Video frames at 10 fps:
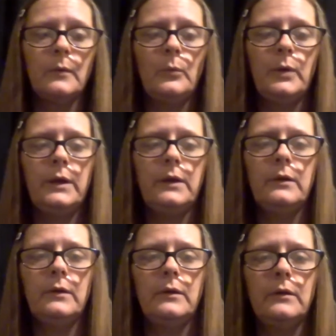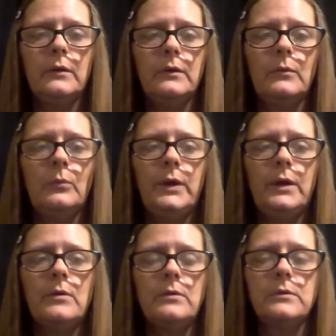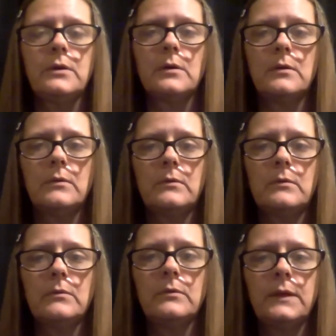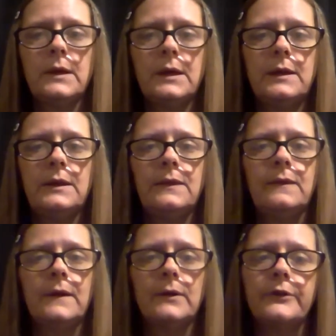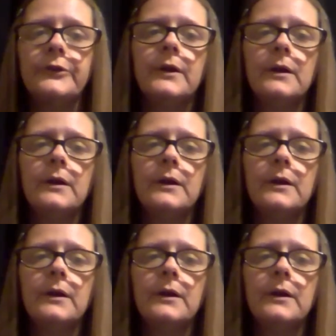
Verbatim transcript: We, we all know that there is,